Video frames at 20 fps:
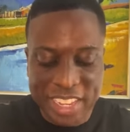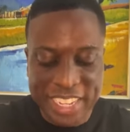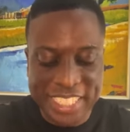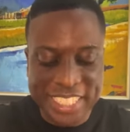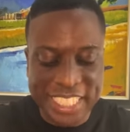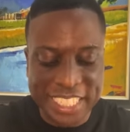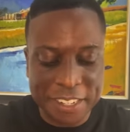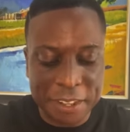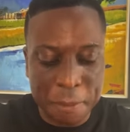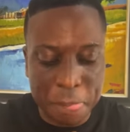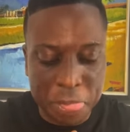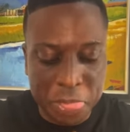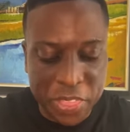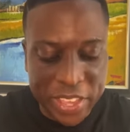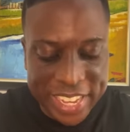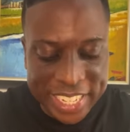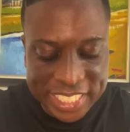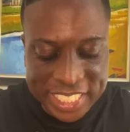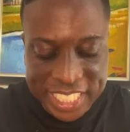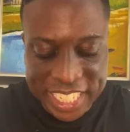It said,
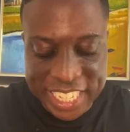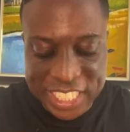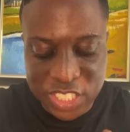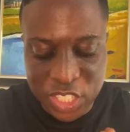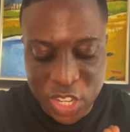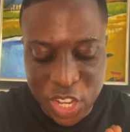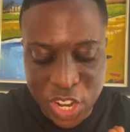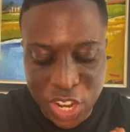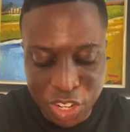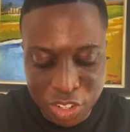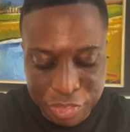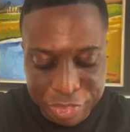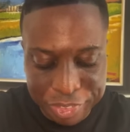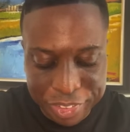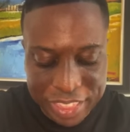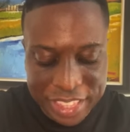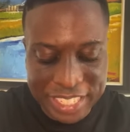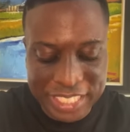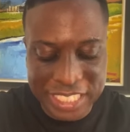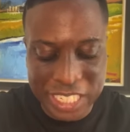this is the
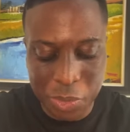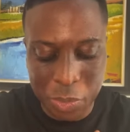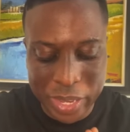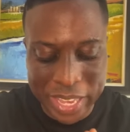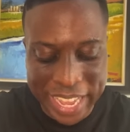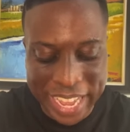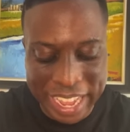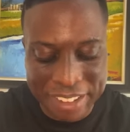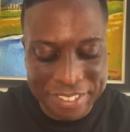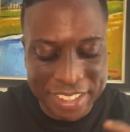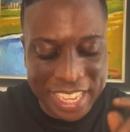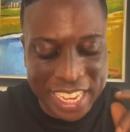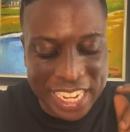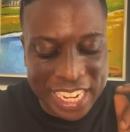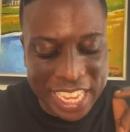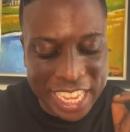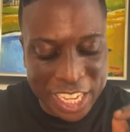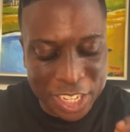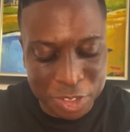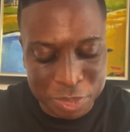confidence that we have
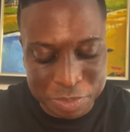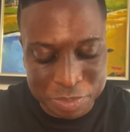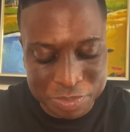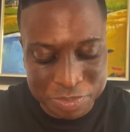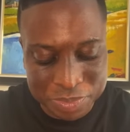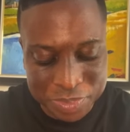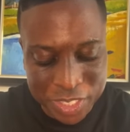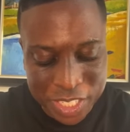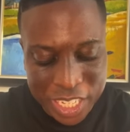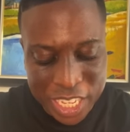in him.